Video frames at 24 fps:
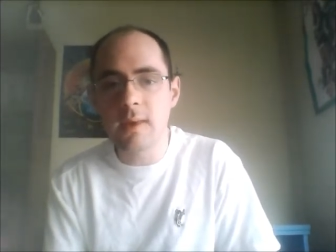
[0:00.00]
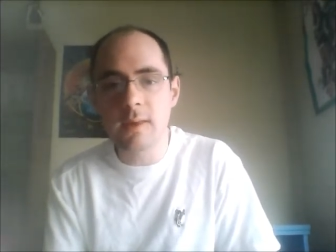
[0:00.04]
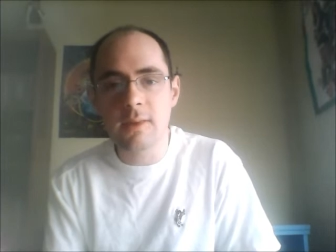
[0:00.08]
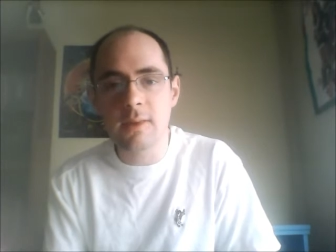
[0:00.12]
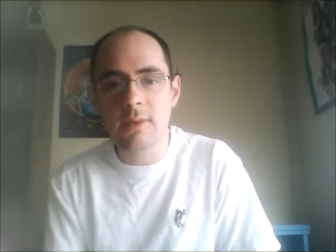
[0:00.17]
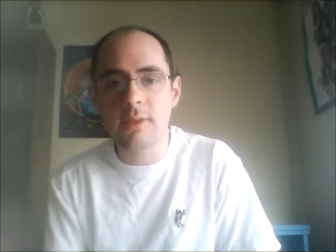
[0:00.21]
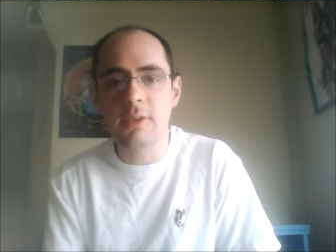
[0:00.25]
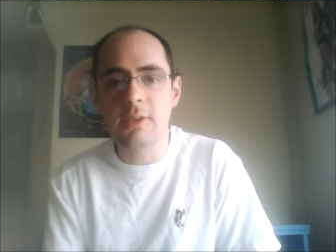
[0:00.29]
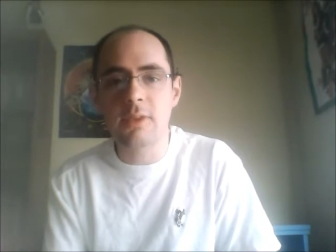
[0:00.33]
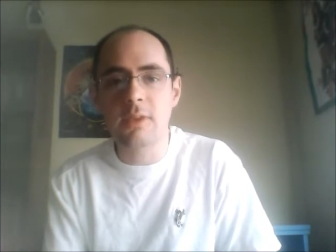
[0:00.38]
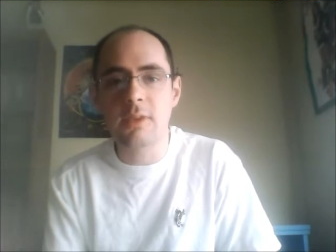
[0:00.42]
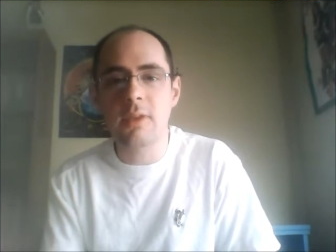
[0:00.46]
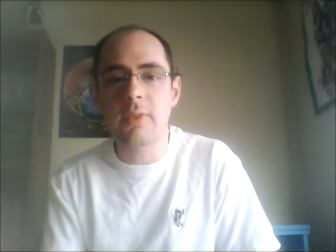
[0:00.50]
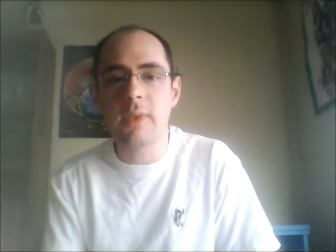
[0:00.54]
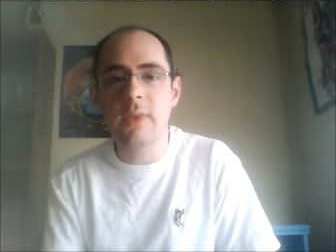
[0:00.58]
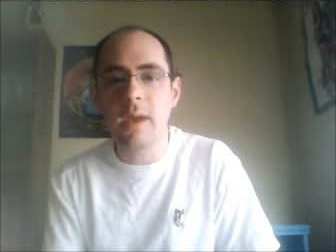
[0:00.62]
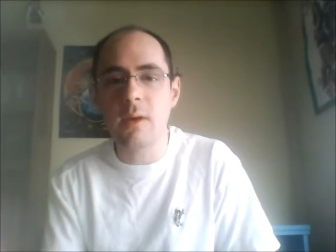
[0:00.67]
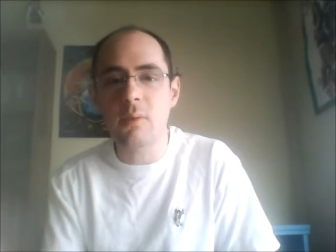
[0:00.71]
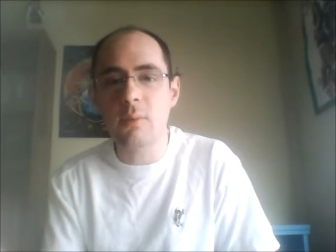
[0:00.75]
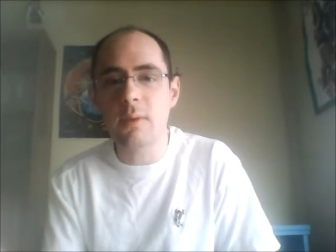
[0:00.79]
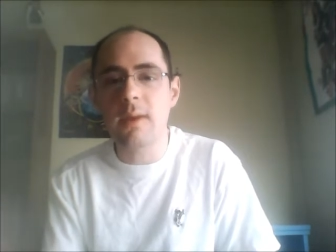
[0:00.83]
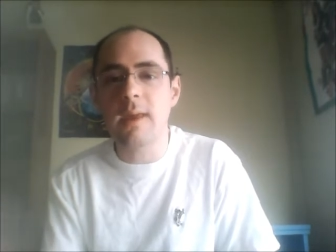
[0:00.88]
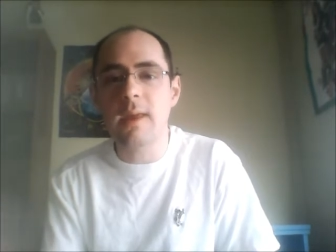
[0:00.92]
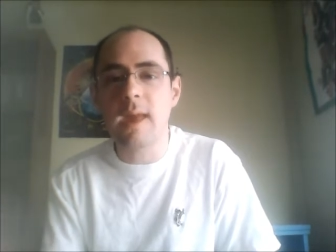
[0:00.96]
is still
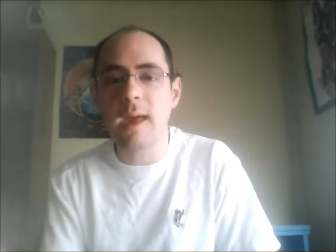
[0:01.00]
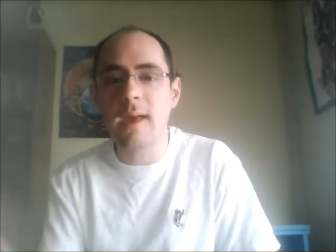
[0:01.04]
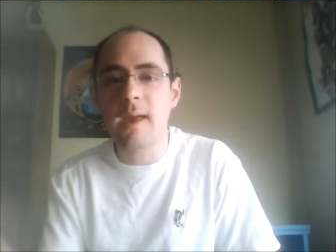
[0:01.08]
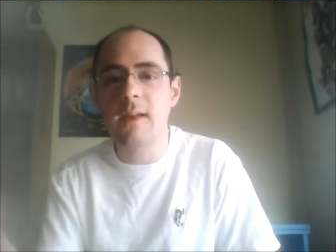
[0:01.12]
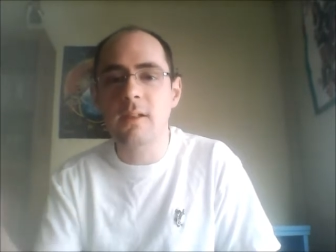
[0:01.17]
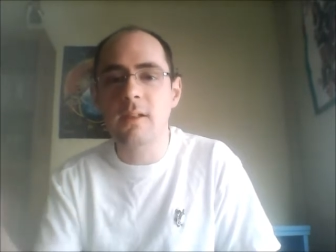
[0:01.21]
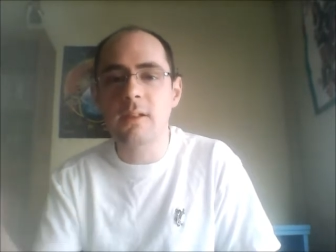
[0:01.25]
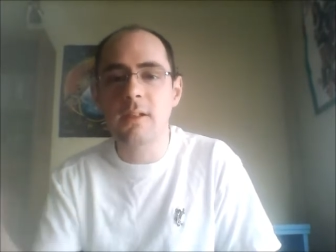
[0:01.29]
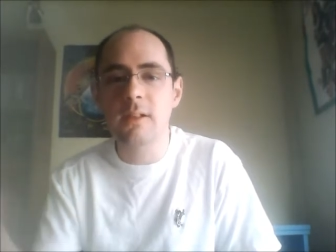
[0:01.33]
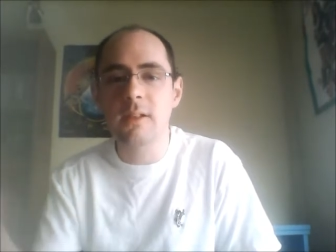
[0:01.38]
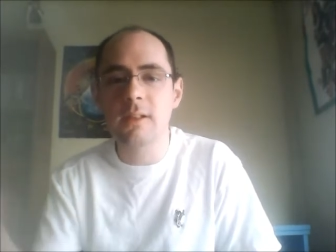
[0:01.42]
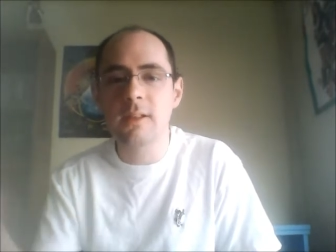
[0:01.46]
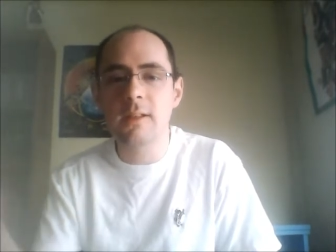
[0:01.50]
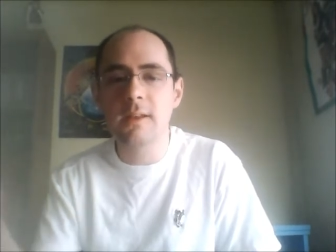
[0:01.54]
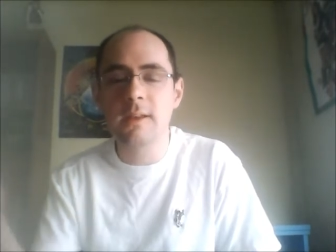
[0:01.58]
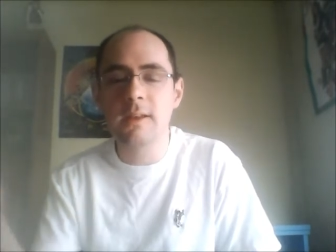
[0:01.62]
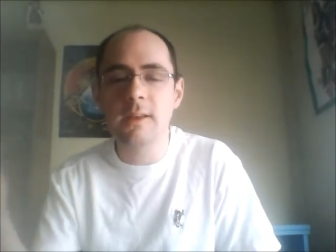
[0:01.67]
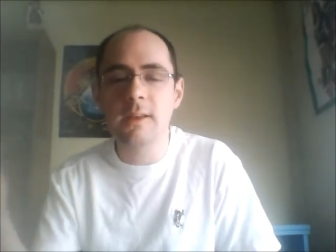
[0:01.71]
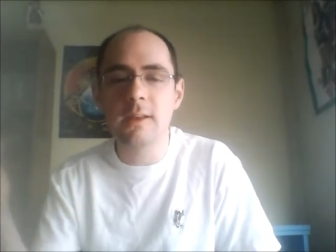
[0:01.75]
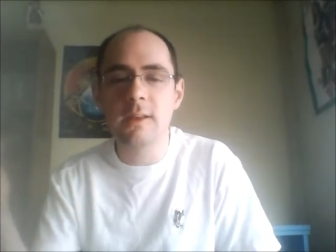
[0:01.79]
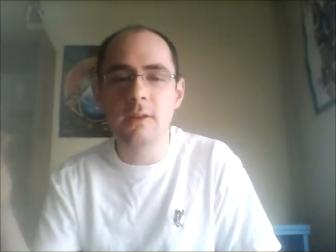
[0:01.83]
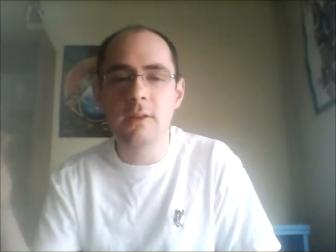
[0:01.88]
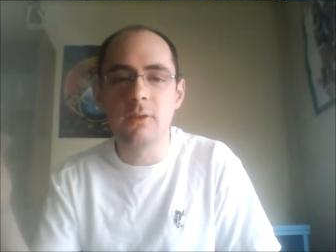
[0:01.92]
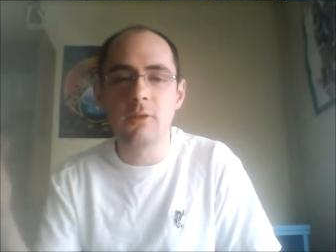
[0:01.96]
that
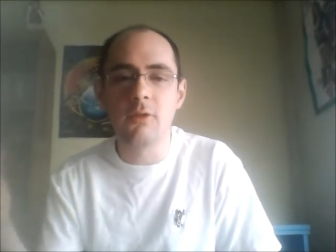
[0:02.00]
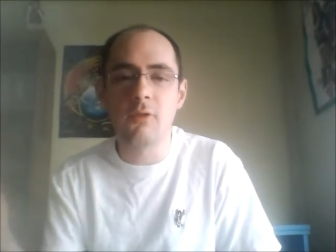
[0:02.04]
reality